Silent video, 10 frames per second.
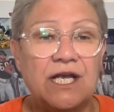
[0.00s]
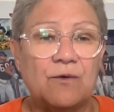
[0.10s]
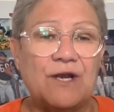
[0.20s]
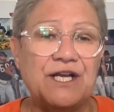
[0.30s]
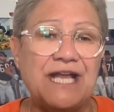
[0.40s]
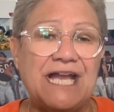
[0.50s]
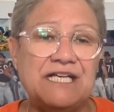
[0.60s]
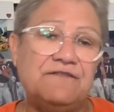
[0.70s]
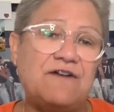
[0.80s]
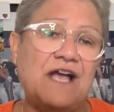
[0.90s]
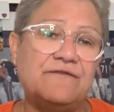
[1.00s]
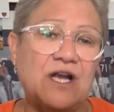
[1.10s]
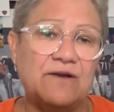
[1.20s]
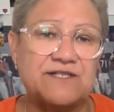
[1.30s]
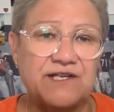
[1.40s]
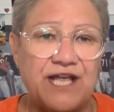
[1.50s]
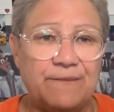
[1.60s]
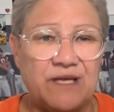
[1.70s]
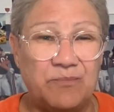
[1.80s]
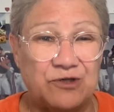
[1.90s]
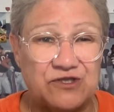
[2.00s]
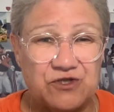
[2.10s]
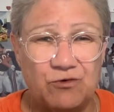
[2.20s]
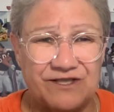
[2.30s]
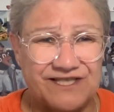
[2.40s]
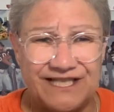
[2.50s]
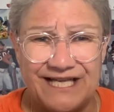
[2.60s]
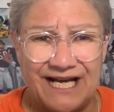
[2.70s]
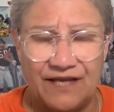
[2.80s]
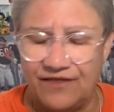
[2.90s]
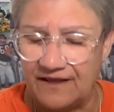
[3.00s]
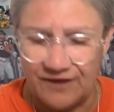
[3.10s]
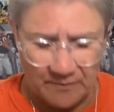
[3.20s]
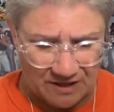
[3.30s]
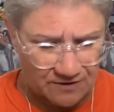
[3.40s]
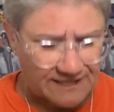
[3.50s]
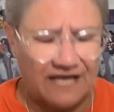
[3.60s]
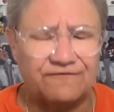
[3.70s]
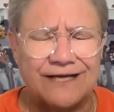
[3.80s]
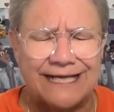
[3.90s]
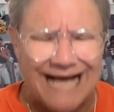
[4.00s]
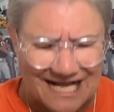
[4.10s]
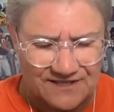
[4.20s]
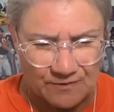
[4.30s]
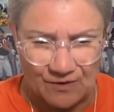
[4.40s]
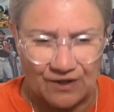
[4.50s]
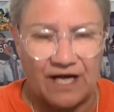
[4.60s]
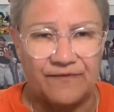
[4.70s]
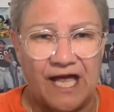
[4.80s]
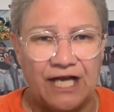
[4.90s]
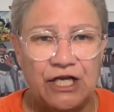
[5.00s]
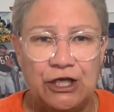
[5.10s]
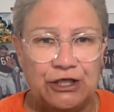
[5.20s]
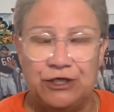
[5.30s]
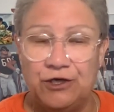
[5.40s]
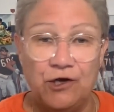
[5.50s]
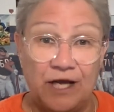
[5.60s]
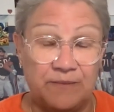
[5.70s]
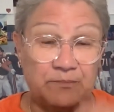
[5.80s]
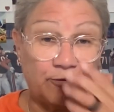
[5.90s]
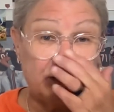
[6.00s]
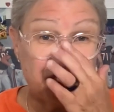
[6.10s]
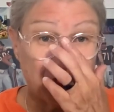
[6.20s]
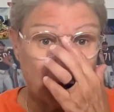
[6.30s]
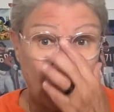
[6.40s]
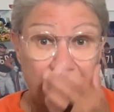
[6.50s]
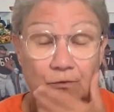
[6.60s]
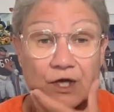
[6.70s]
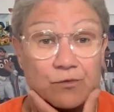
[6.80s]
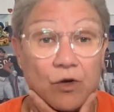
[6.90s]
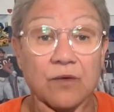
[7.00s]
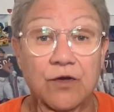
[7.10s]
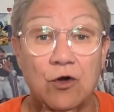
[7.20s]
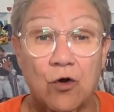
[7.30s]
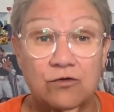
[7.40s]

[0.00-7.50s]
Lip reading: We're at 95 yards a game. That put us 29th. The Bears have got to work on that. I've been preaching run, run, run the whole